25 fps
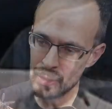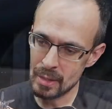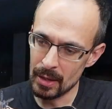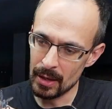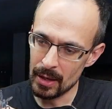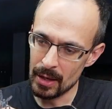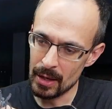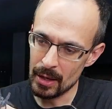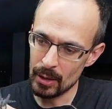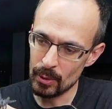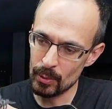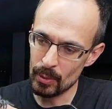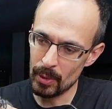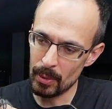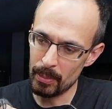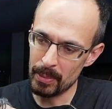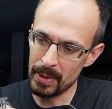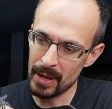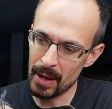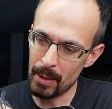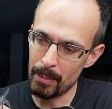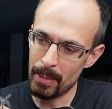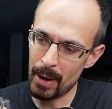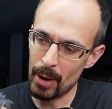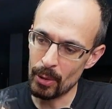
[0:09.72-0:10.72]
It will
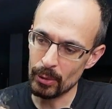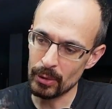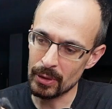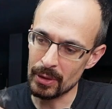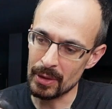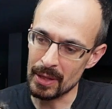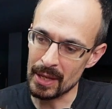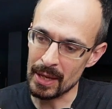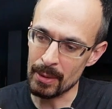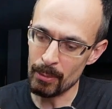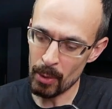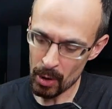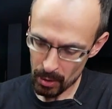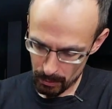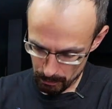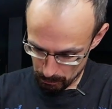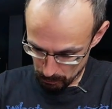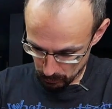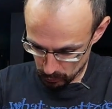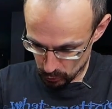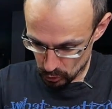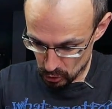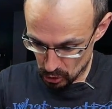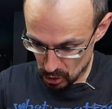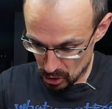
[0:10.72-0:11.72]
be about Nemo.
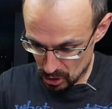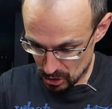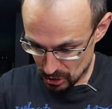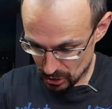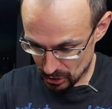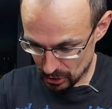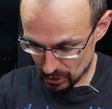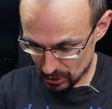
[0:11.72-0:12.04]
This